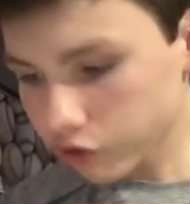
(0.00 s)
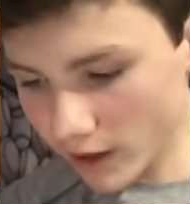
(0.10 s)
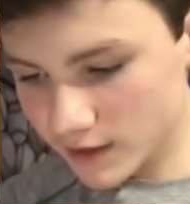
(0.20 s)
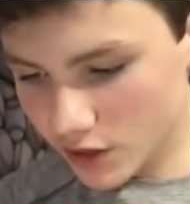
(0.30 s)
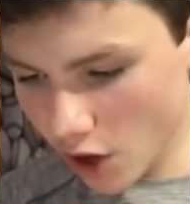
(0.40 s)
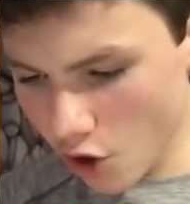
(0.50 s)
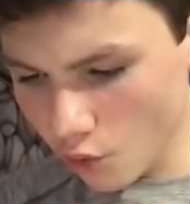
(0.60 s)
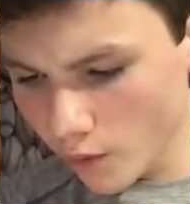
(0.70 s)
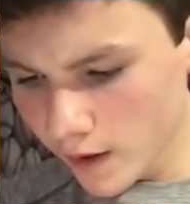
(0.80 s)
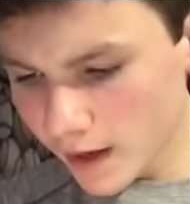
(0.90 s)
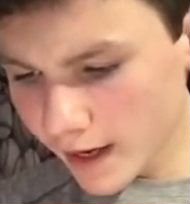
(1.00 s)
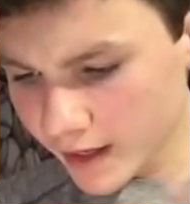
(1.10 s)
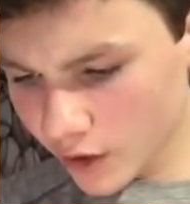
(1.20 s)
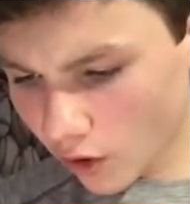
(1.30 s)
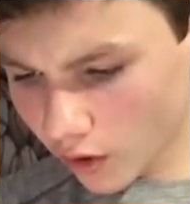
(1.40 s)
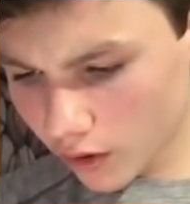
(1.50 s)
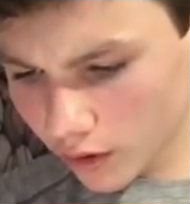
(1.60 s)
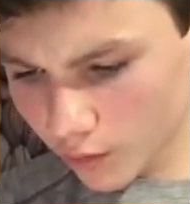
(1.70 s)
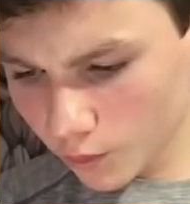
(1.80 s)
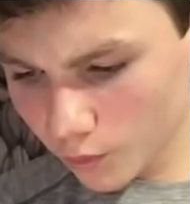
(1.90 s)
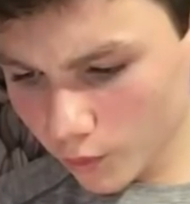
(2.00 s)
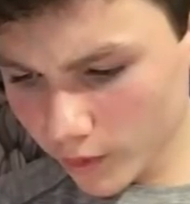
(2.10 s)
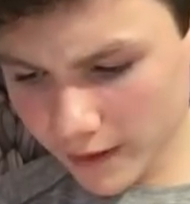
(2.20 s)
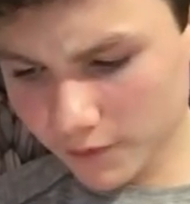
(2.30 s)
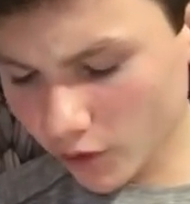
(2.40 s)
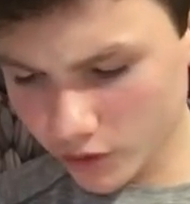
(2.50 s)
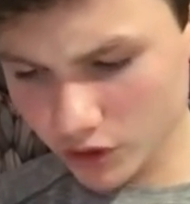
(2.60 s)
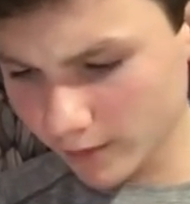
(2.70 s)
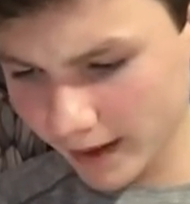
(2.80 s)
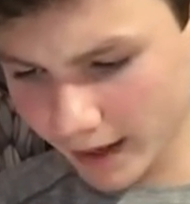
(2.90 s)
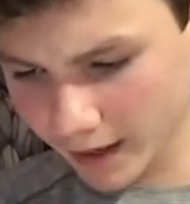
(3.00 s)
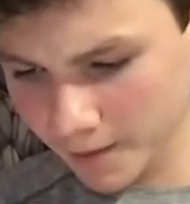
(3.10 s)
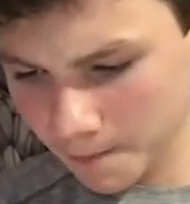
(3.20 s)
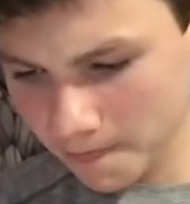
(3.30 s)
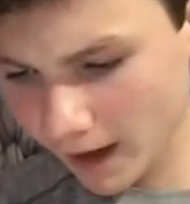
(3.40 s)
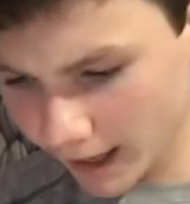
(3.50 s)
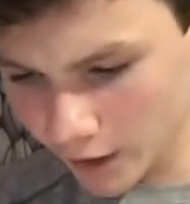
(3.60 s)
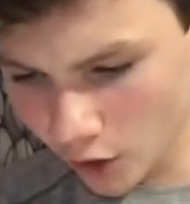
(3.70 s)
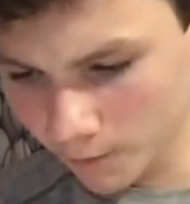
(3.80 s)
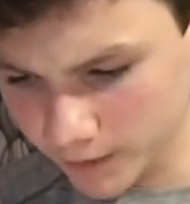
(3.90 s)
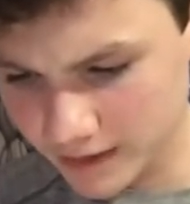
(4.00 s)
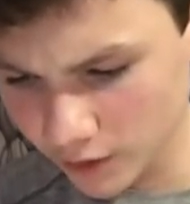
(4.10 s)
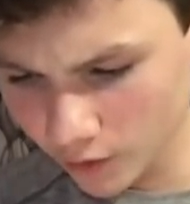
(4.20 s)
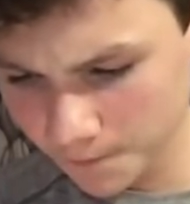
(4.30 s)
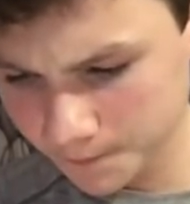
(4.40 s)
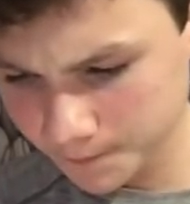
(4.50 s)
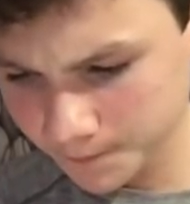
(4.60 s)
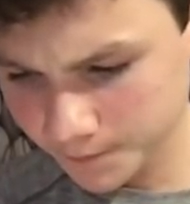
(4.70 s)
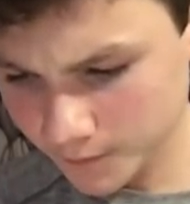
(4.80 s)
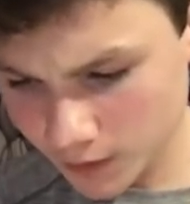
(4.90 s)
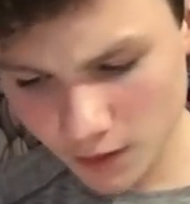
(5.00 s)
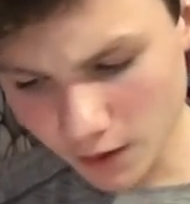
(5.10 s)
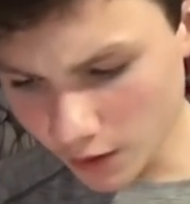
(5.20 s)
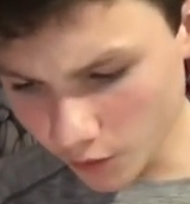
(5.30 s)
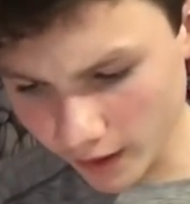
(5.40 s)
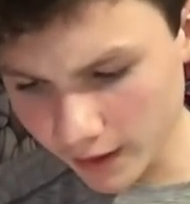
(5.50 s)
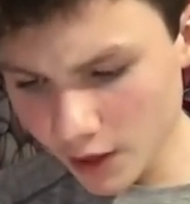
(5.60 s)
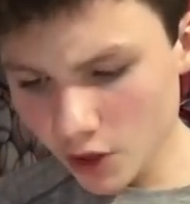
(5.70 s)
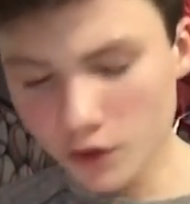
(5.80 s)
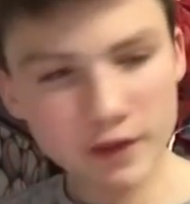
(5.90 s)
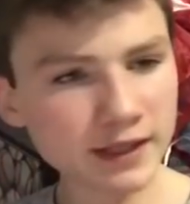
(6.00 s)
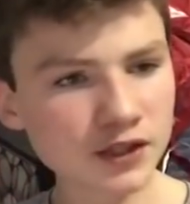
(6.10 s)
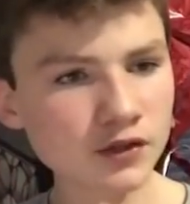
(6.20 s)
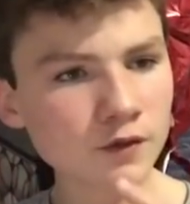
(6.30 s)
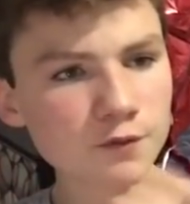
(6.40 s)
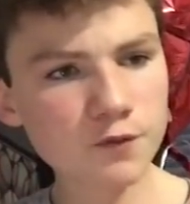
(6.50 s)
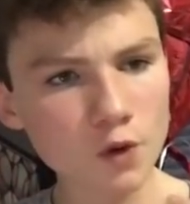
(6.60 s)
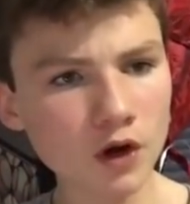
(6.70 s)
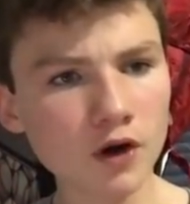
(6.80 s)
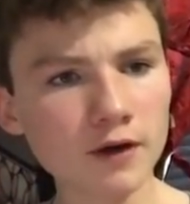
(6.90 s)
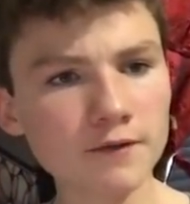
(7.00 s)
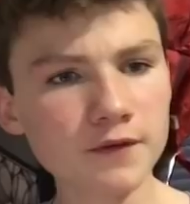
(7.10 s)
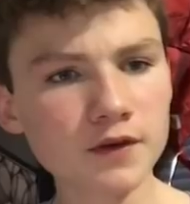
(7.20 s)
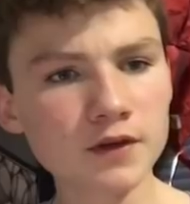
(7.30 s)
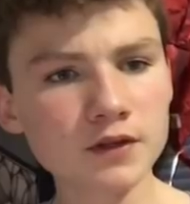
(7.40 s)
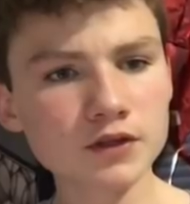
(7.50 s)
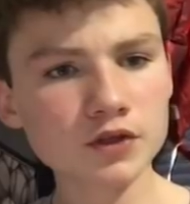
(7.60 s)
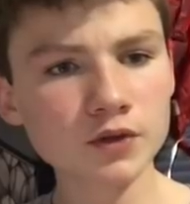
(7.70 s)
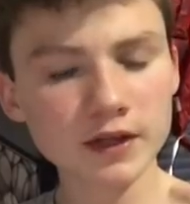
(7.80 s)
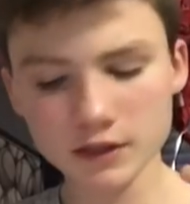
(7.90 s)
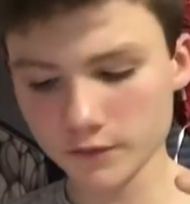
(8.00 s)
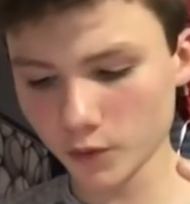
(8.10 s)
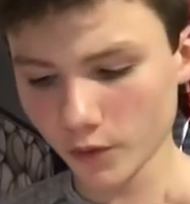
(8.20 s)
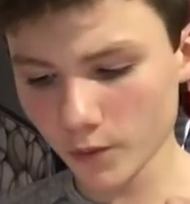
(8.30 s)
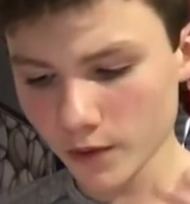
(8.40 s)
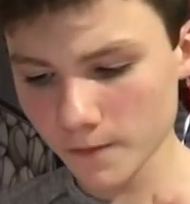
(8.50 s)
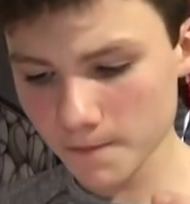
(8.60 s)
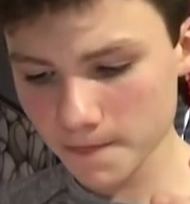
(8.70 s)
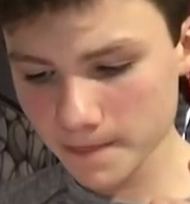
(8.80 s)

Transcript: Let's go! In an whatever all-star pack. Icon, Brazil. Okay, that's four off. So that's the fourth one.